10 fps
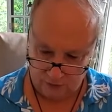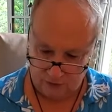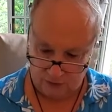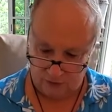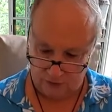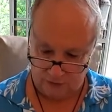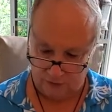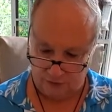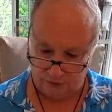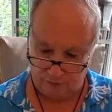is
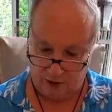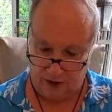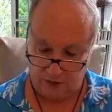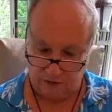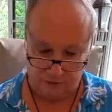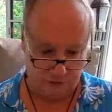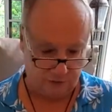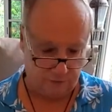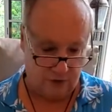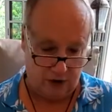this passion, this
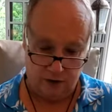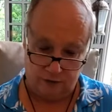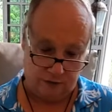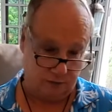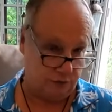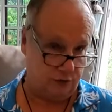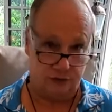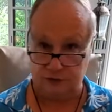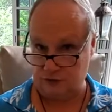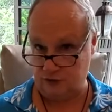fire, you know,
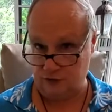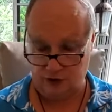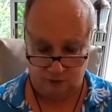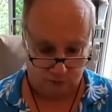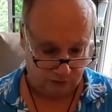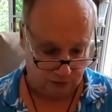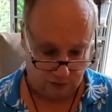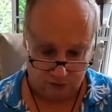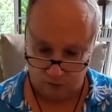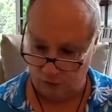produces steam, which
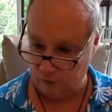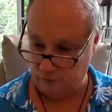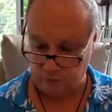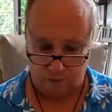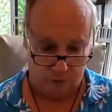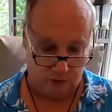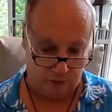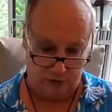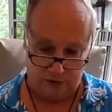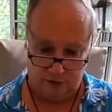ran the world for a
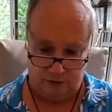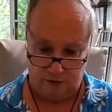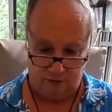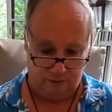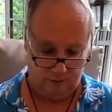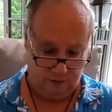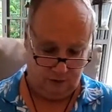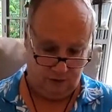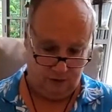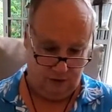bit there.
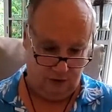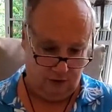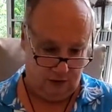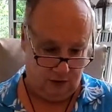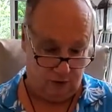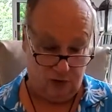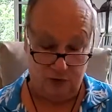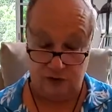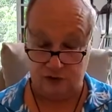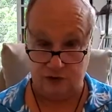
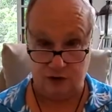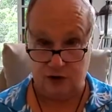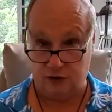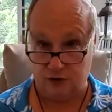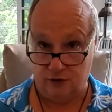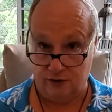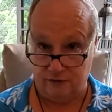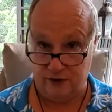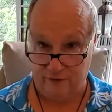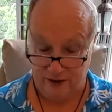Burning the shit out of you. I
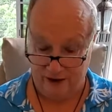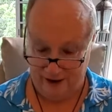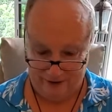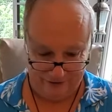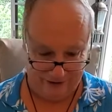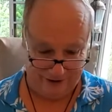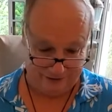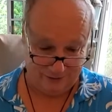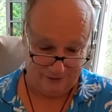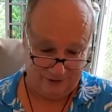found that out not
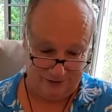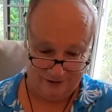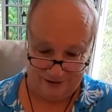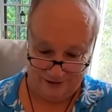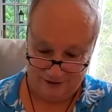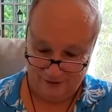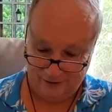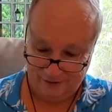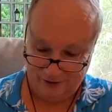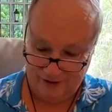too long
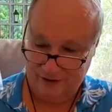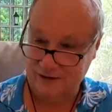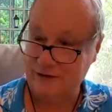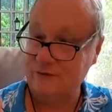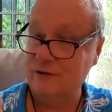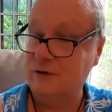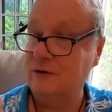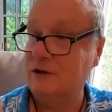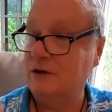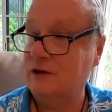ago. Uh, if
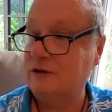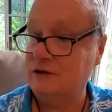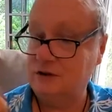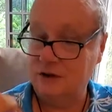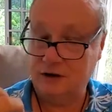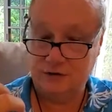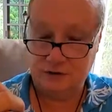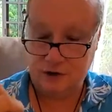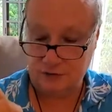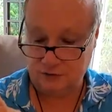you it just it
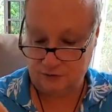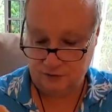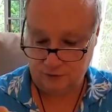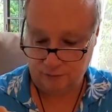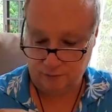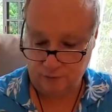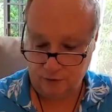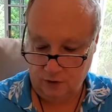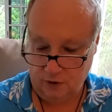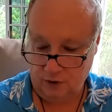touches you.
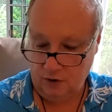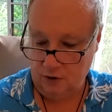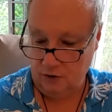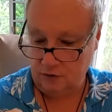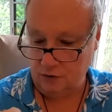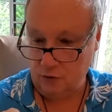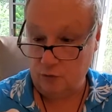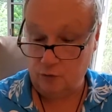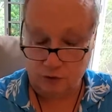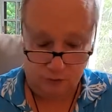So the
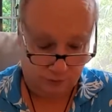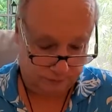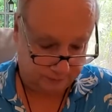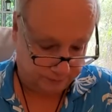moon.